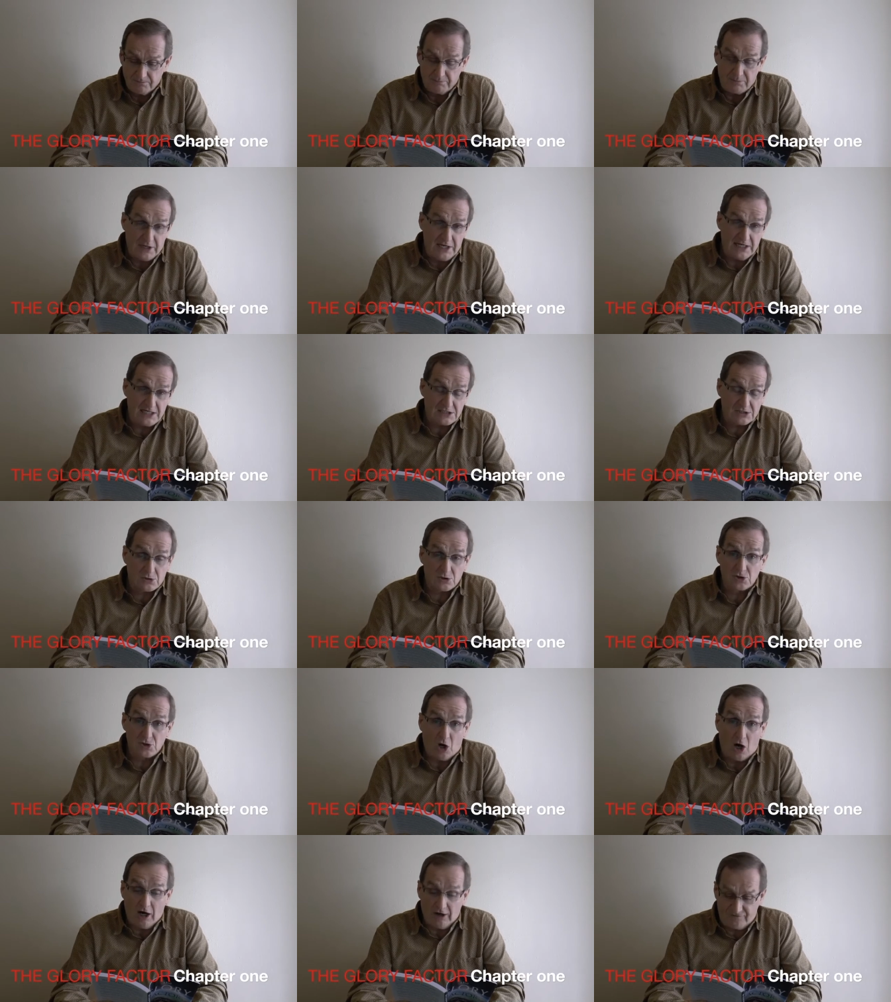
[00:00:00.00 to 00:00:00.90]

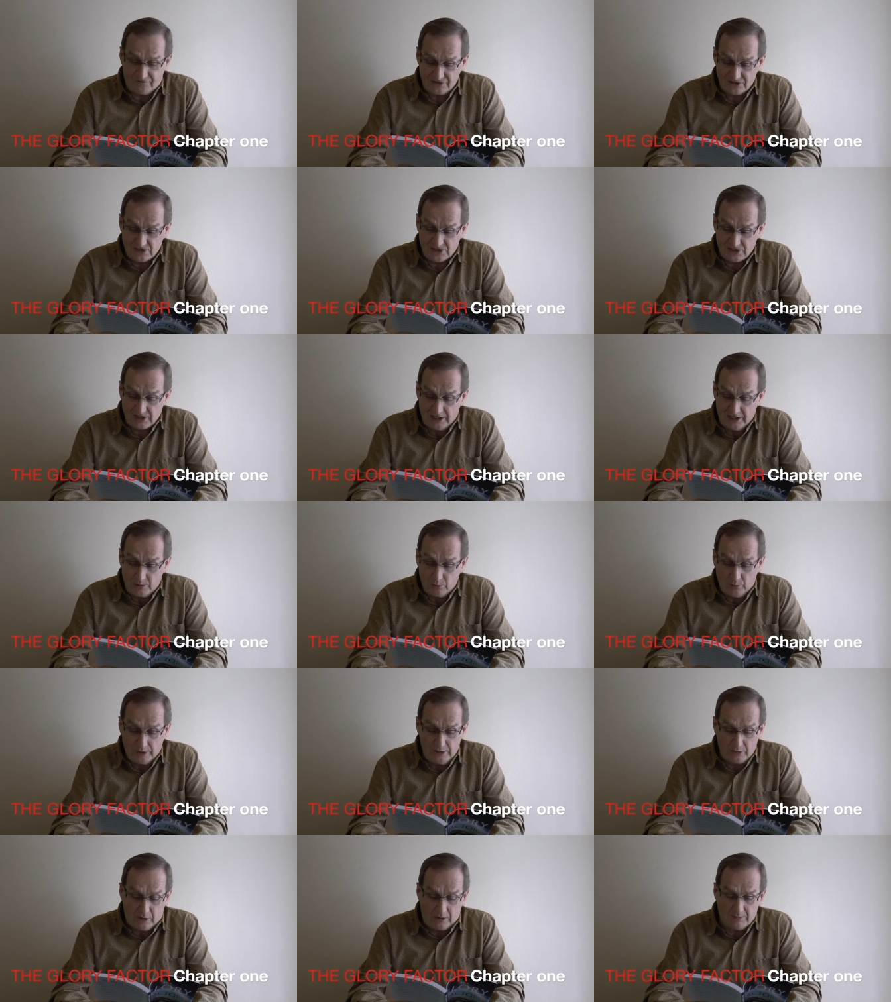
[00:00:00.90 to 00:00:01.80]
Pastors often said
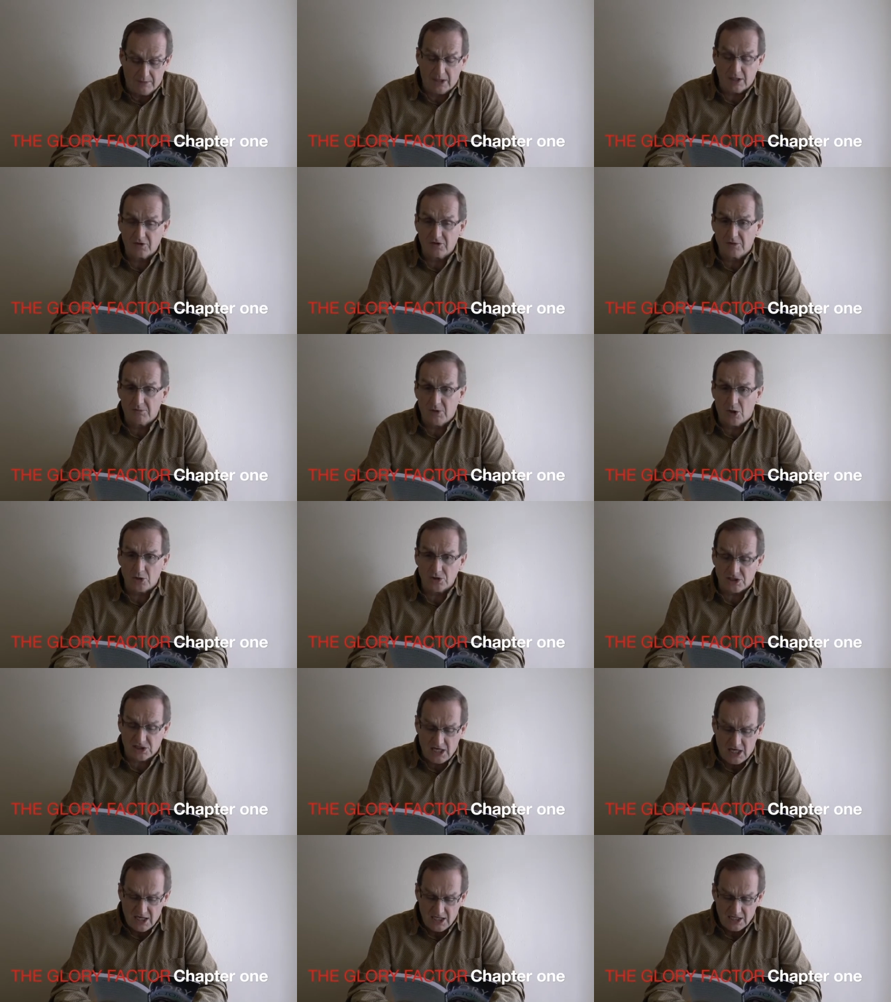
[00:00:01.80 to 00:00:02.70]
we were among the
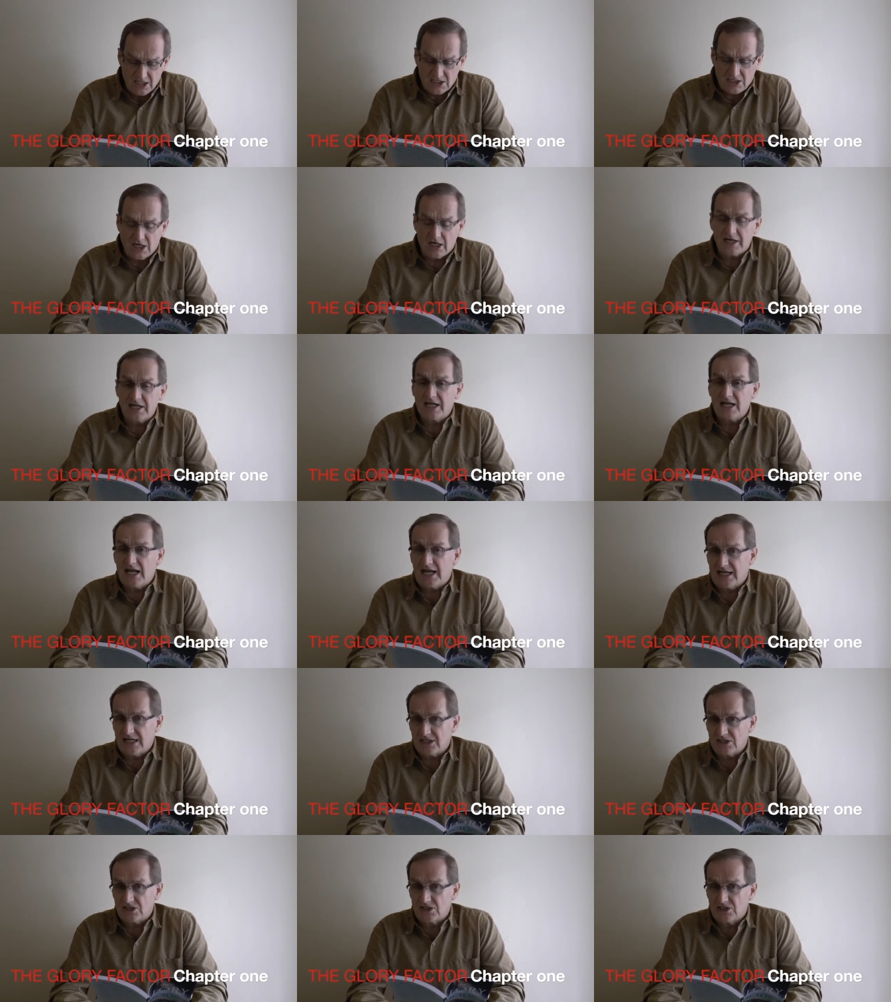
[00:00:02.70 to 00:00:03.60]
most cutting
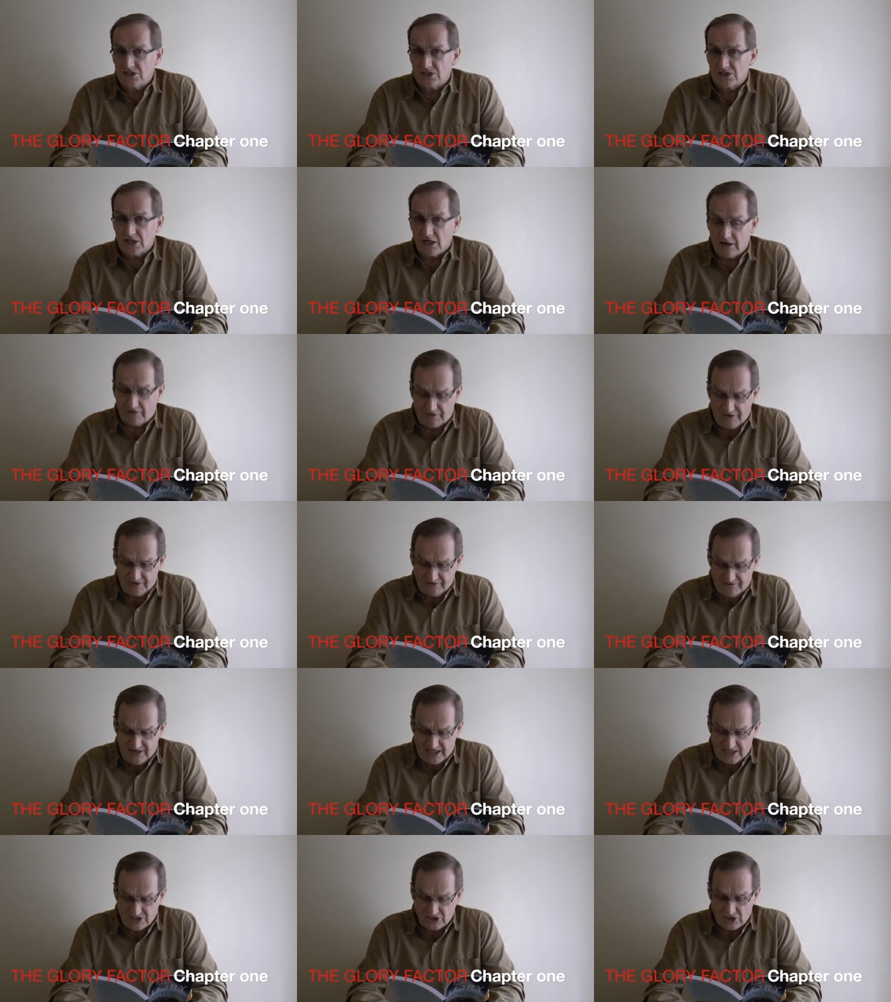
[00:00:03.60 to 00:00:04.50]
edge of the
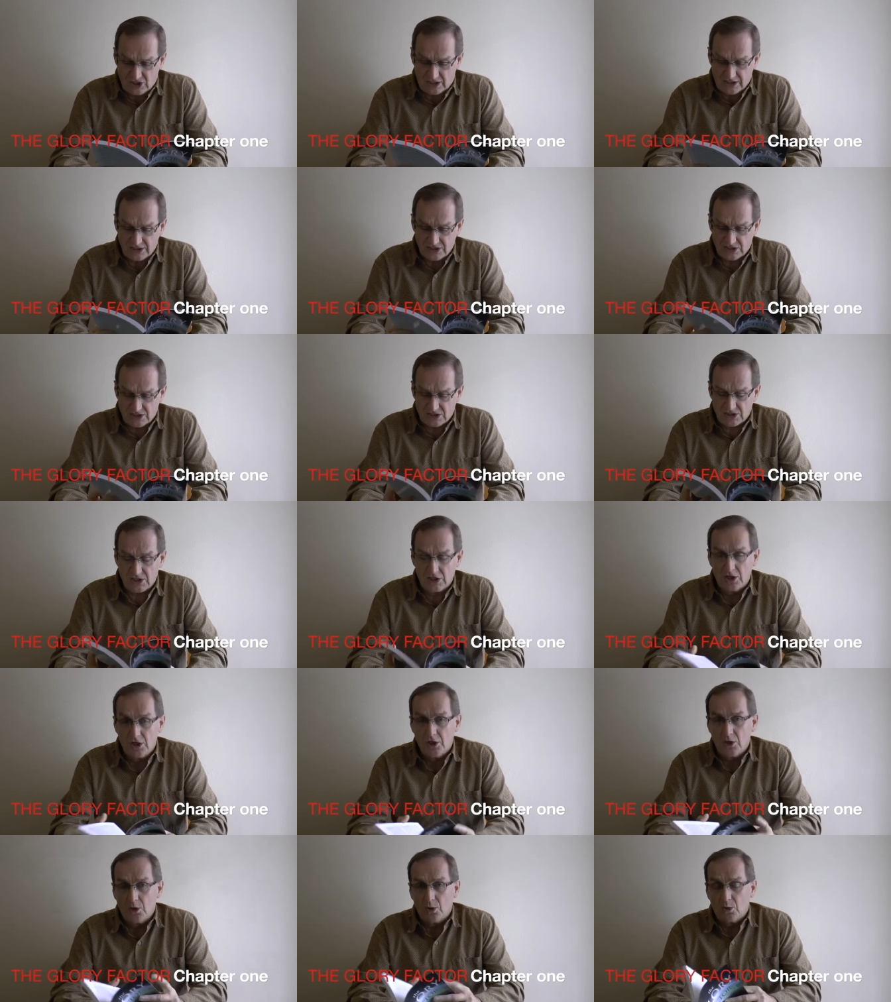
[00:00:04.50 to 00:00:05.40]
evangelist.
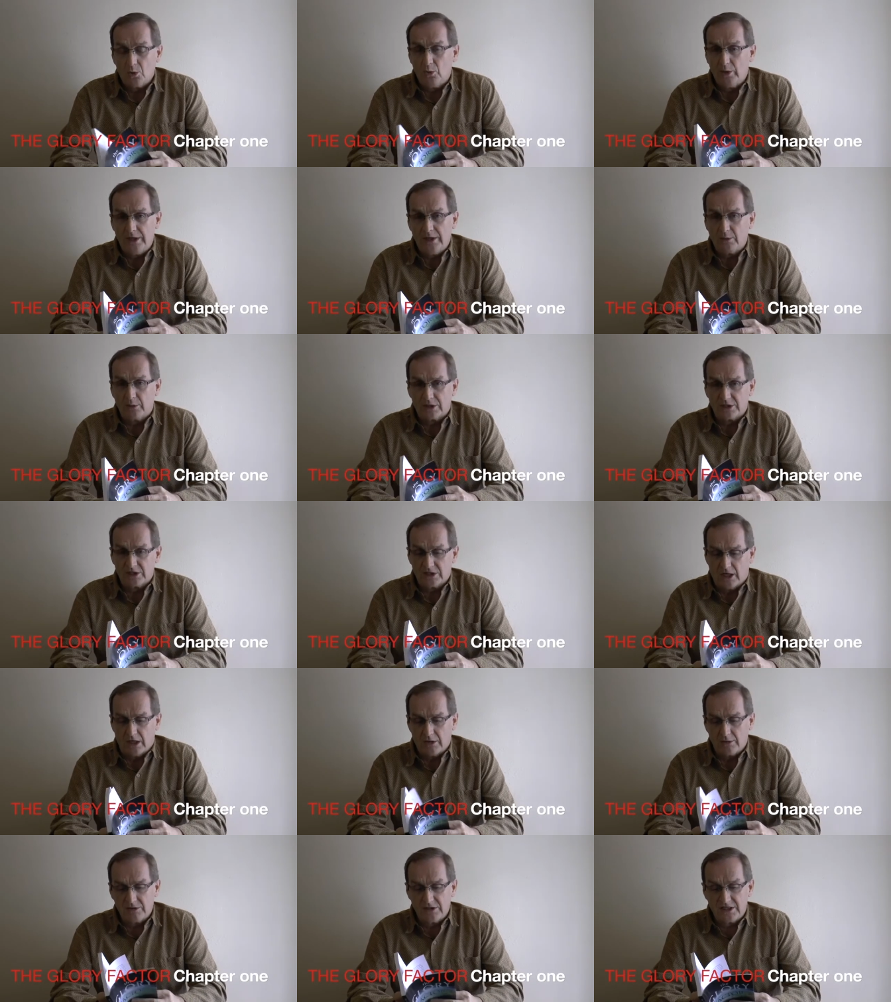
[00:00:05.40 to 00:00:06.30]
We were
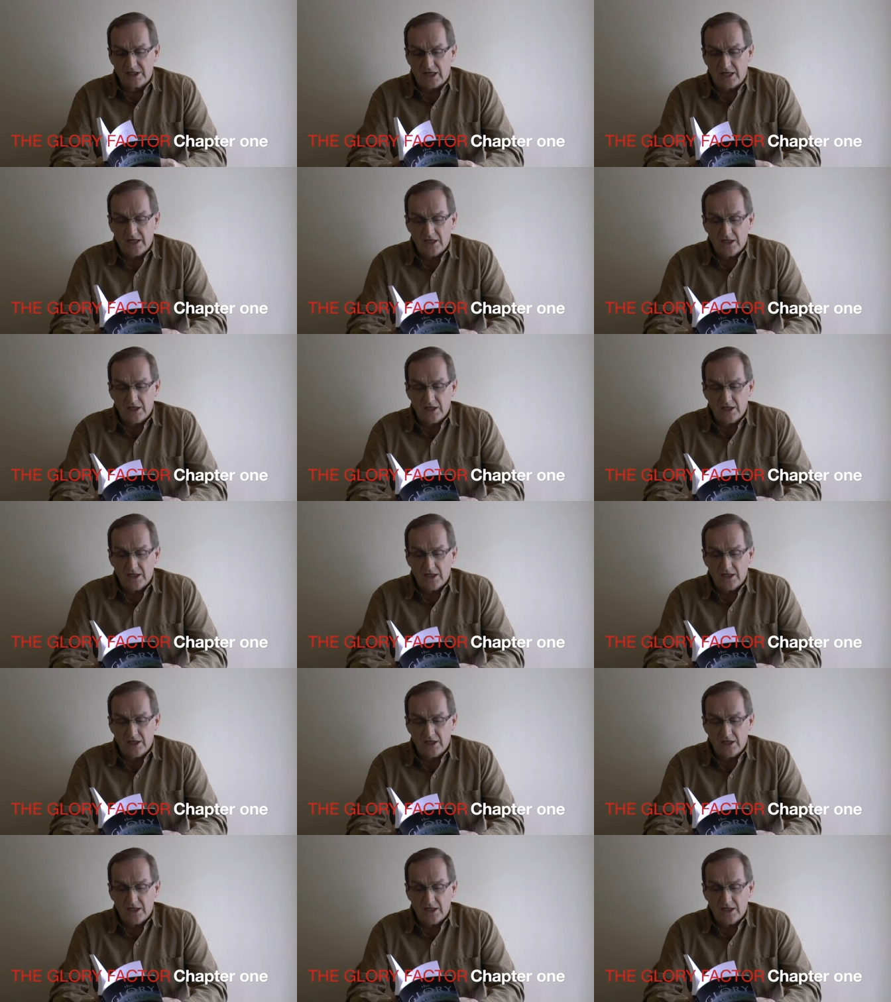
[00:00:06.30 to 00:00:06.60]
told,